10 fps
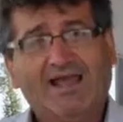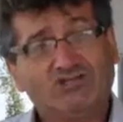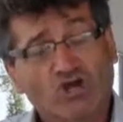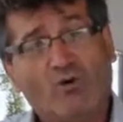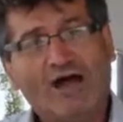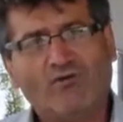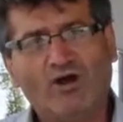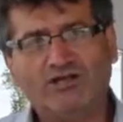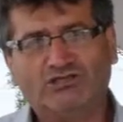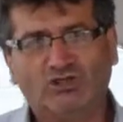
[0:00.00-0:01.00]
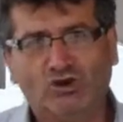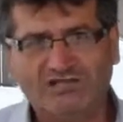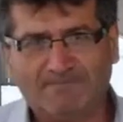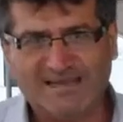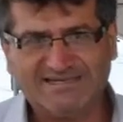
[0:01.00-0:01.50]
So I went to a
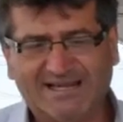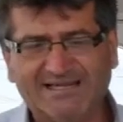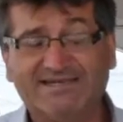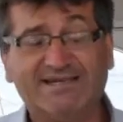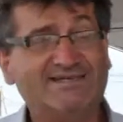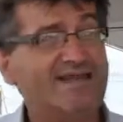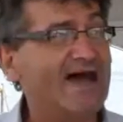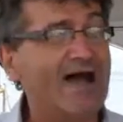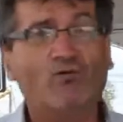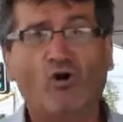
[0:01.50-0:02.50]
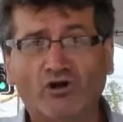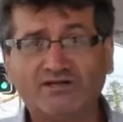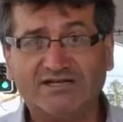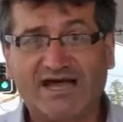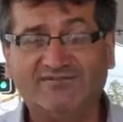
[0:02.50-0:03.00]
specialist and I said, I
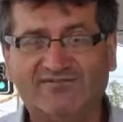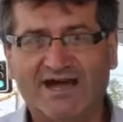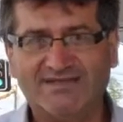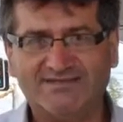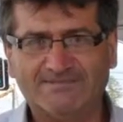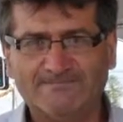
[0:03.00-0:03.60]
want advice.